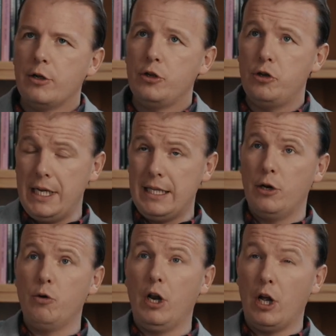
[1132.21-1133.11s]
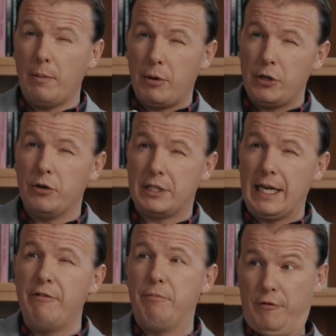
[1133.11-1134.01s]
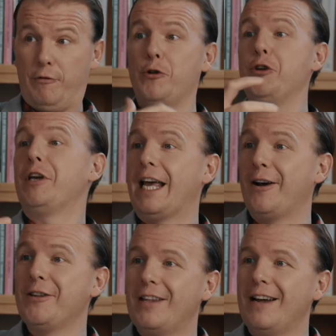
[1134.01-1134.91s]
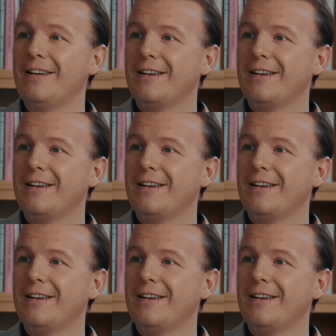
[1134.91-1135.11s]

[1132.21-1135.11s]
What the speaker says: You need to know a lot about yourself before you get out there.